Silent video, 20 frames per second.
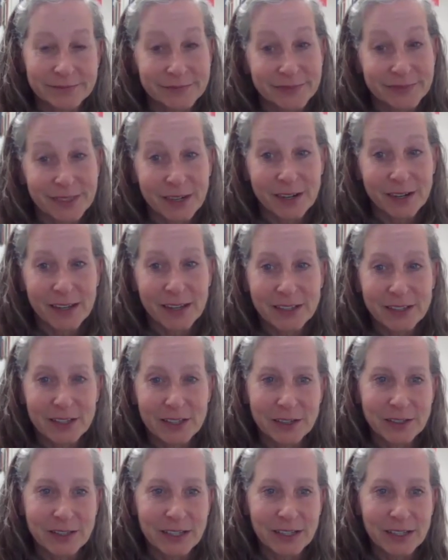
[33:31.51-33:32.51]
sorry, that's
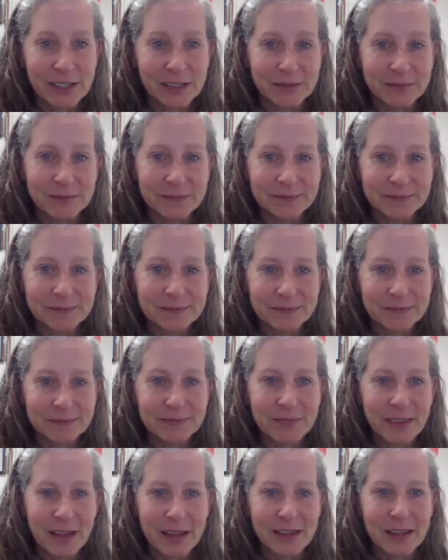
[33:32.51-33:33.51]
your deal.
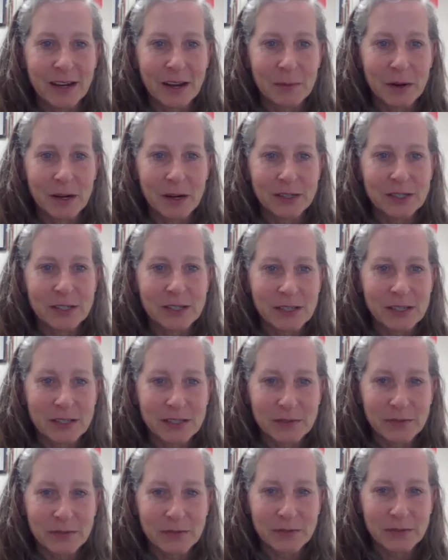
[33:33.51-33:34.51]
That I brought you
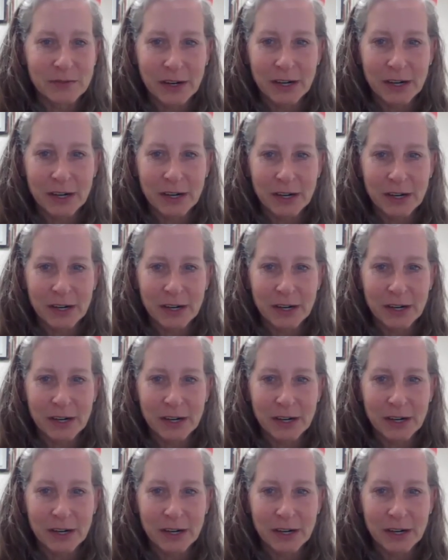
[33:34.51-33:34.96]
this far.